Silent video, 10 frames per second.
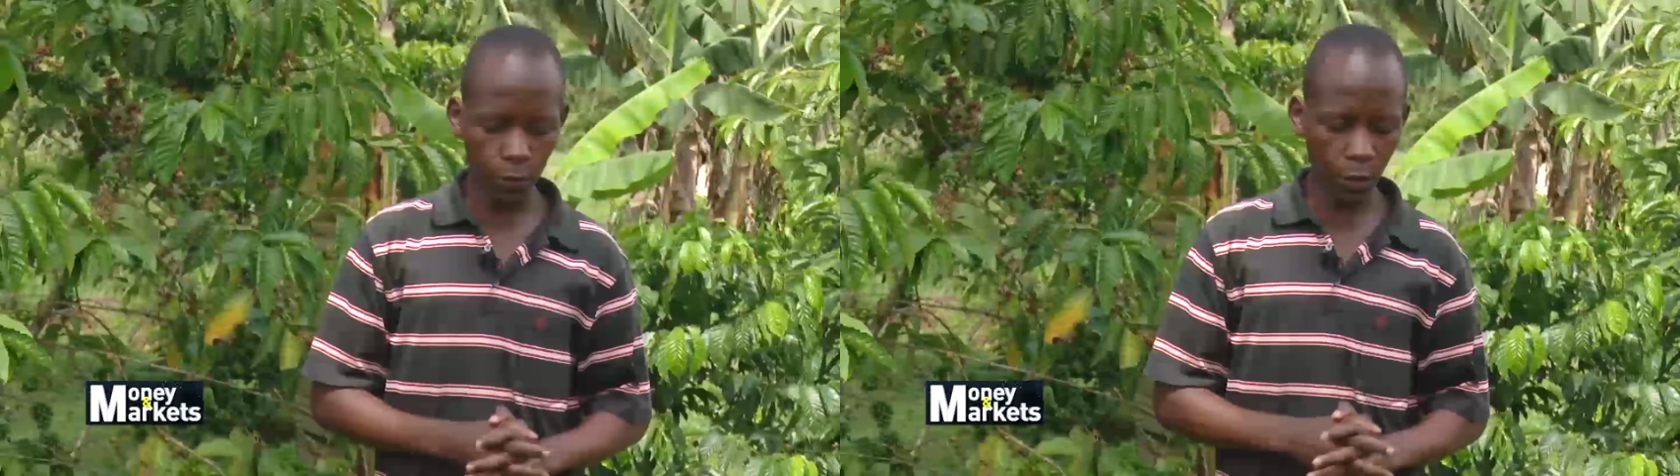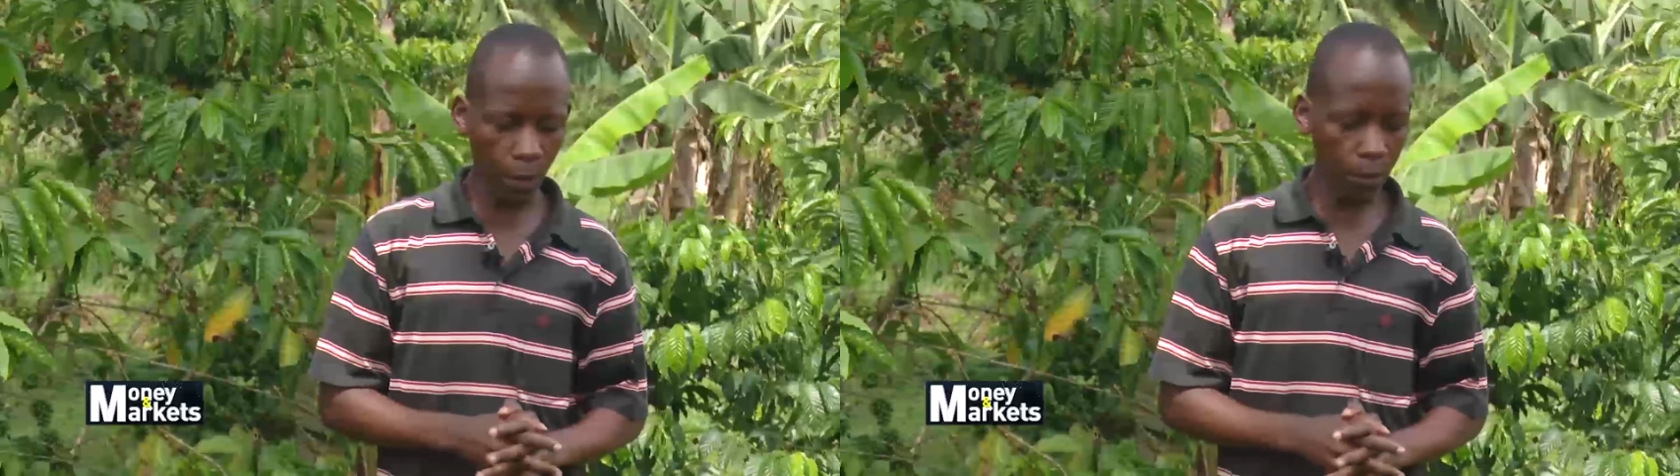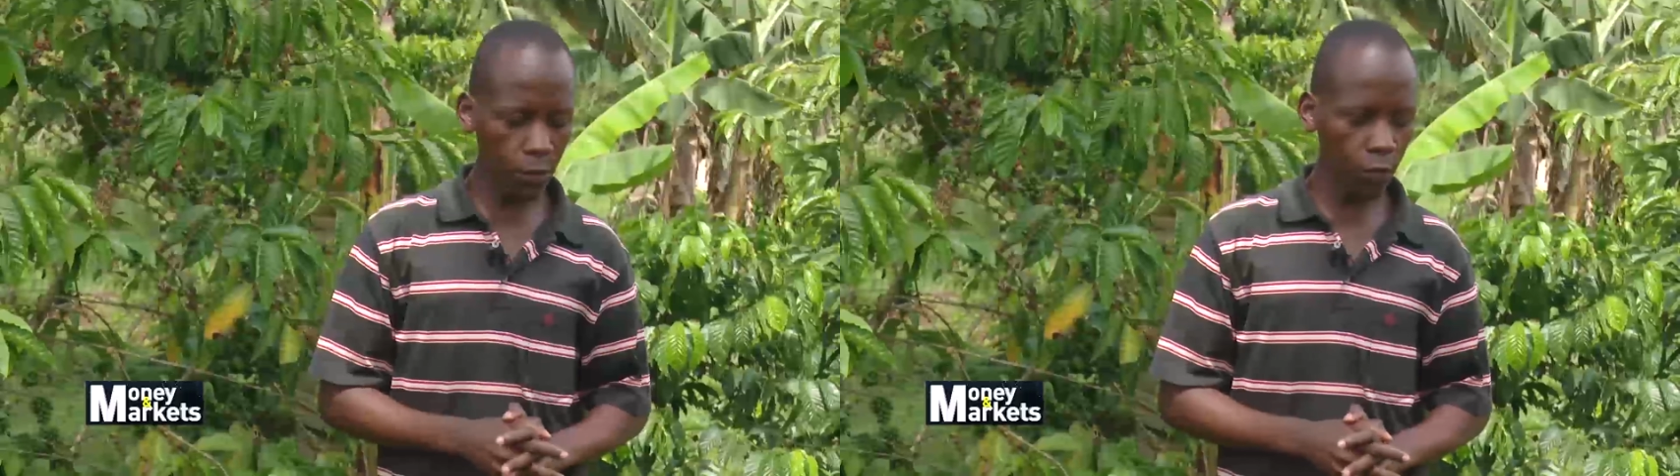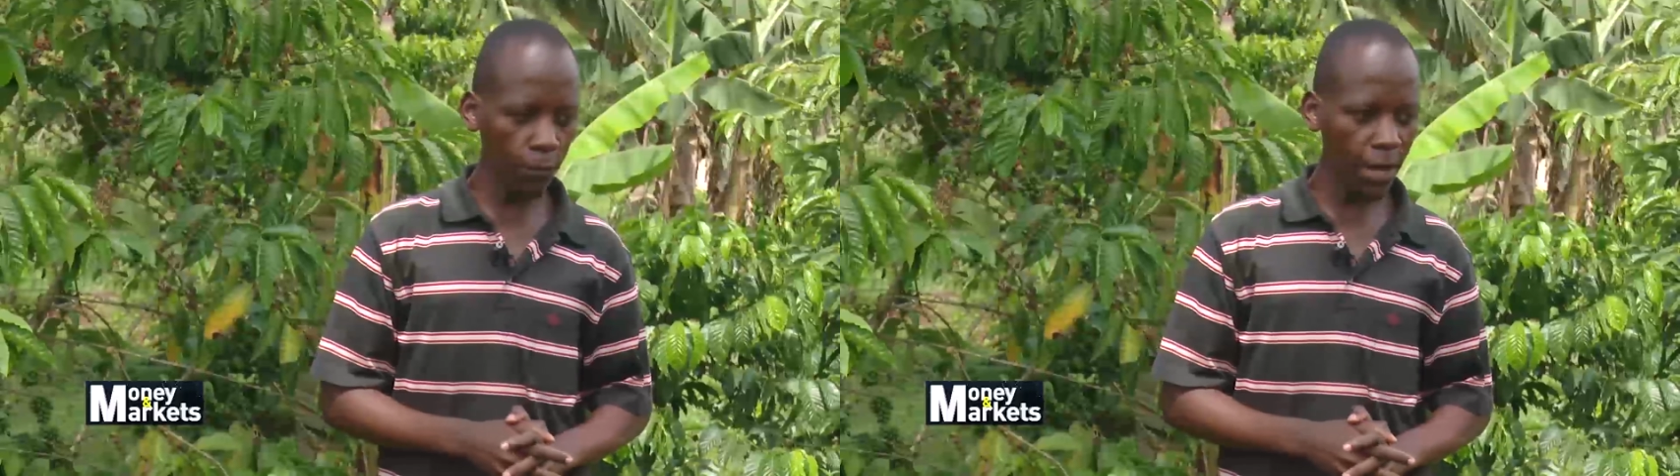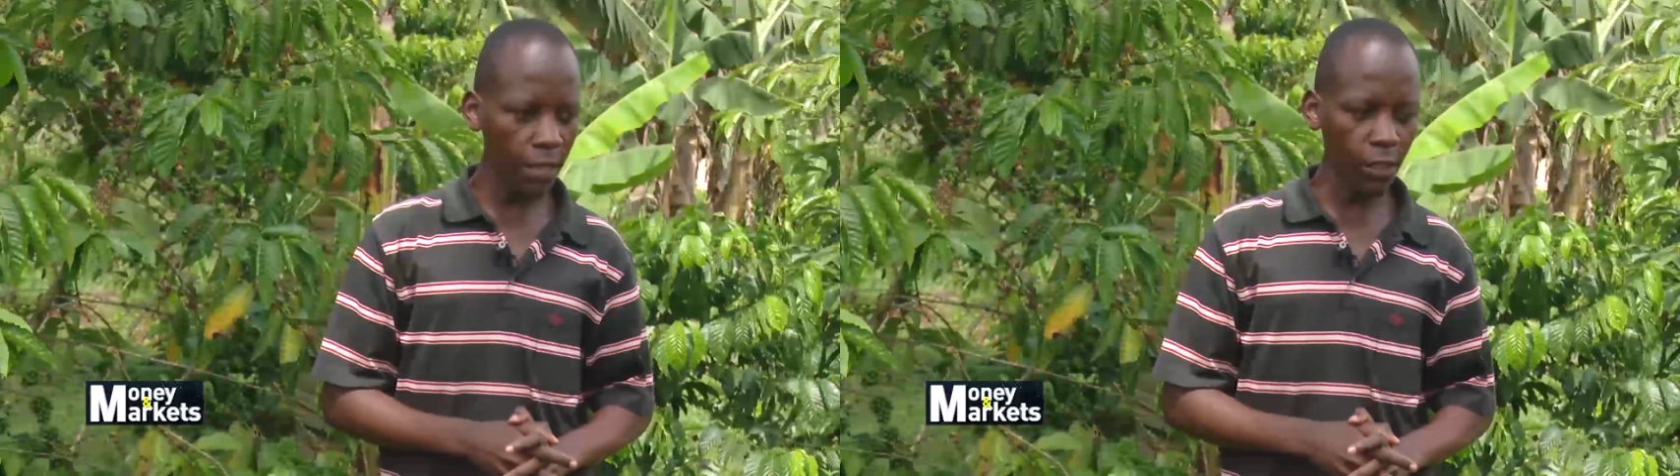small amounts of
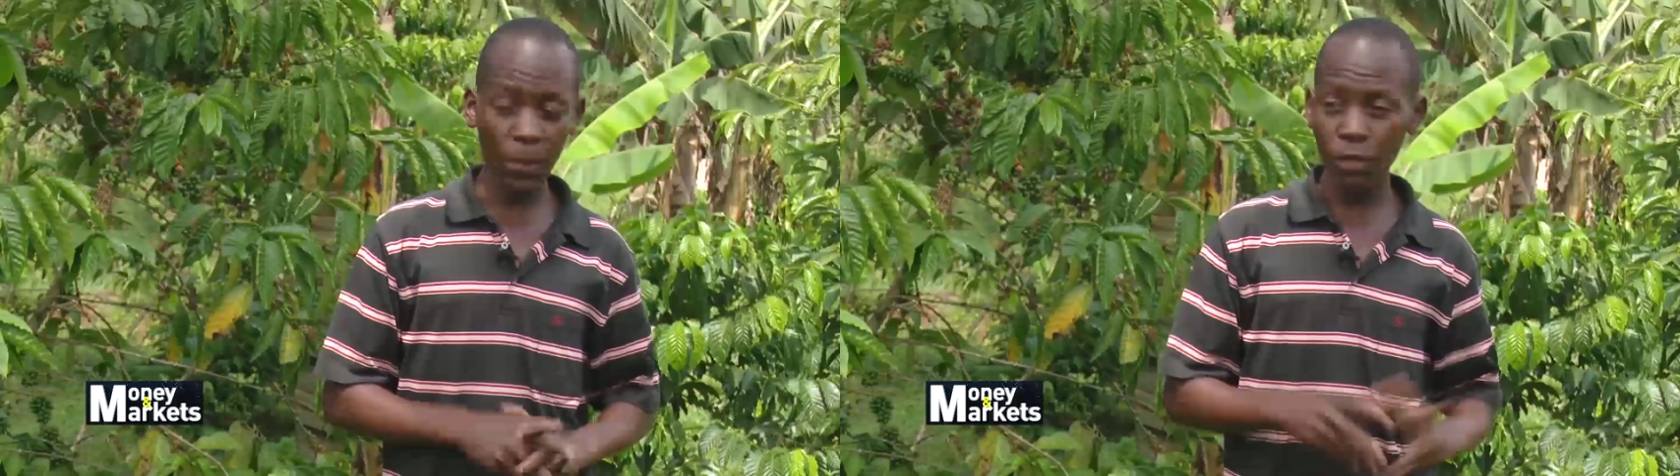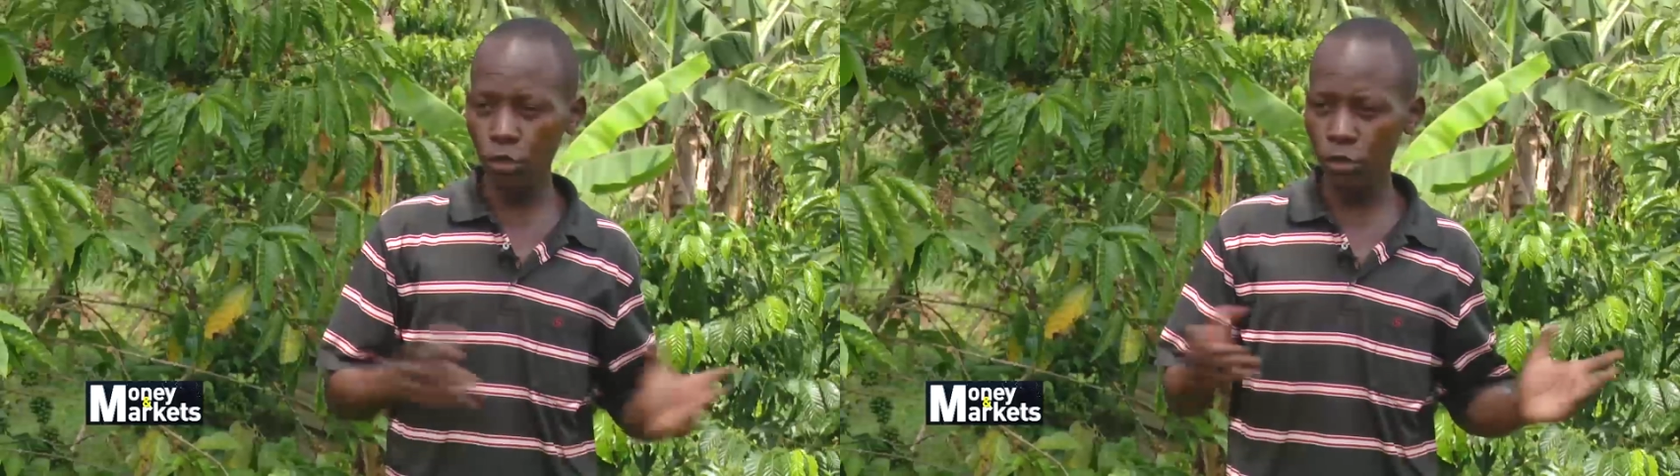money depending